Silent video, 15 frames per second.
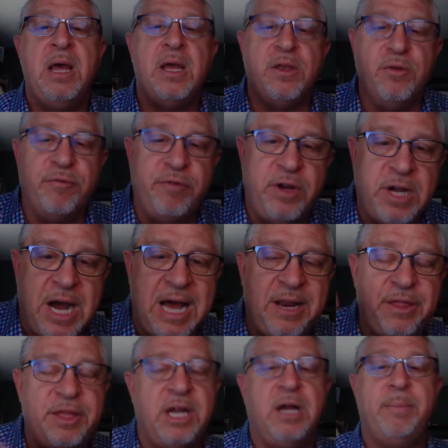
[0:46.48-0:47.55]
you've got to
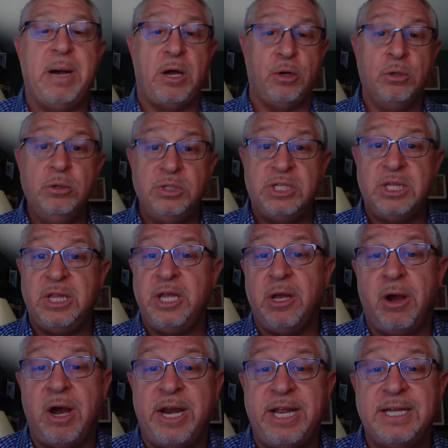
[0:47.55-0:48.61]
think about who's in the
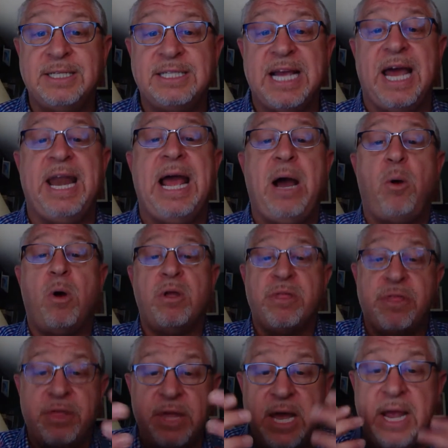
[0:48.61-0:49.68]
audience and how are
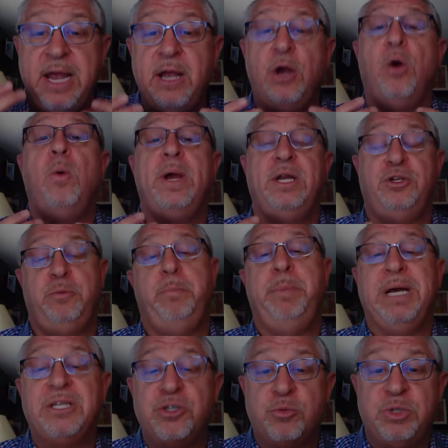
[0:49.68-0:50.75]
they going to
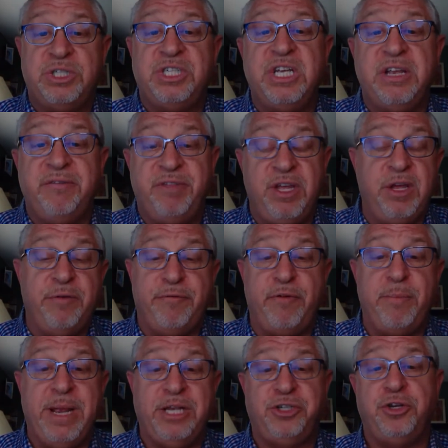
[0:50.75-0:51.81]
best receive the
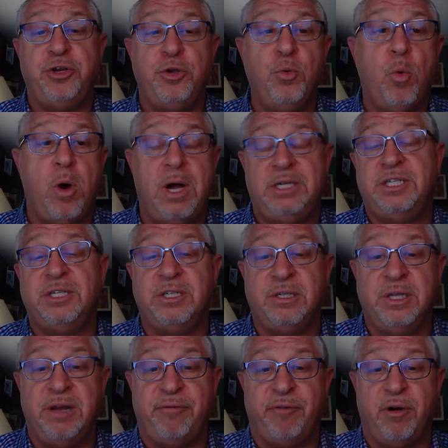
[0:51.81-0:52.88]
information you want to
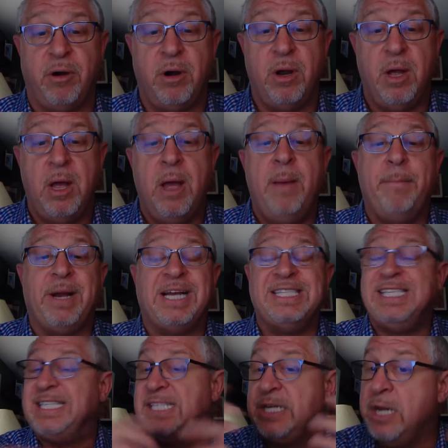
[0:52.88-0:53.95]
deliver, because
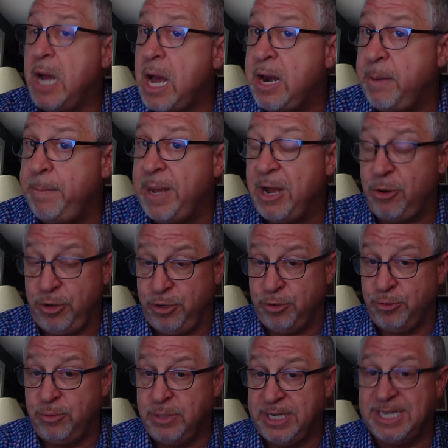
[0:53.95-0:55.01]
it's not about
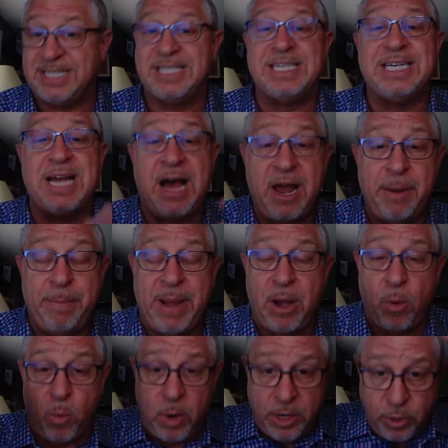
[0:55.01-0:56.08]
you. It's not
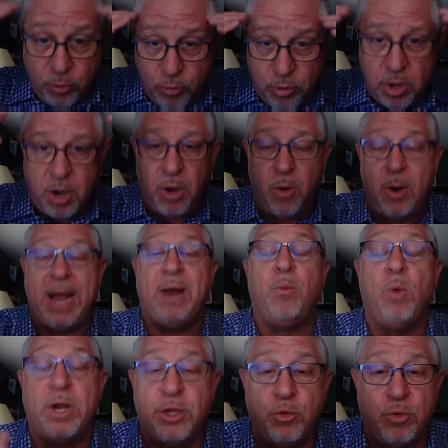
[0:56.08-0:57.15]
about what you know and
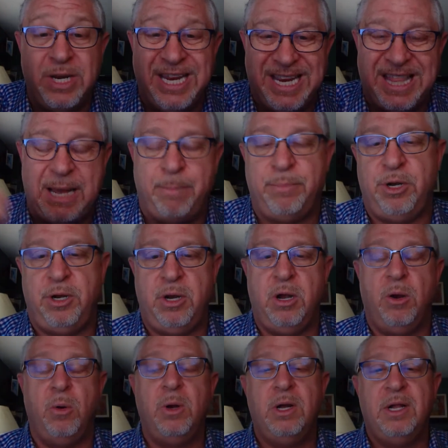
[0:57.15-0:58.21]
what you need them to
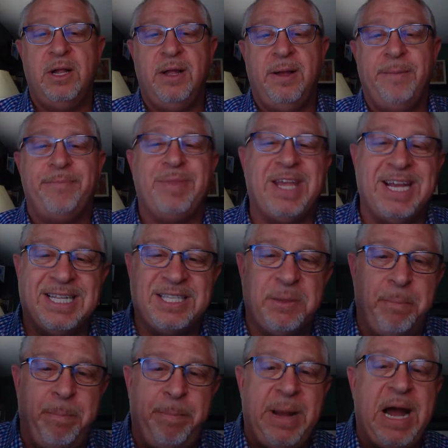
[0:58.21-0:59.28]
know. It's
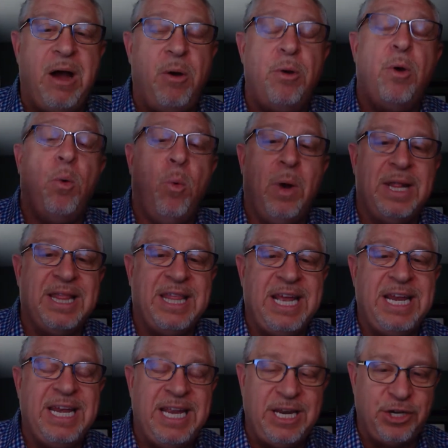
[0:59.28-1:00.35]
about what they
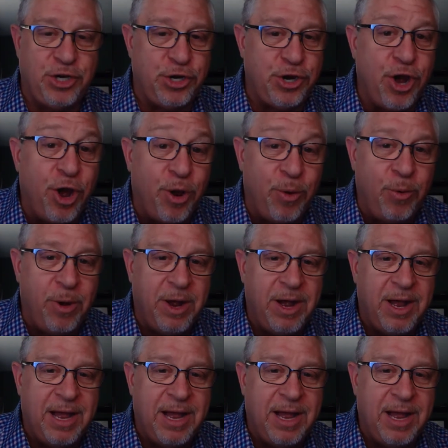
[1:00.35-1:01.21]
need to know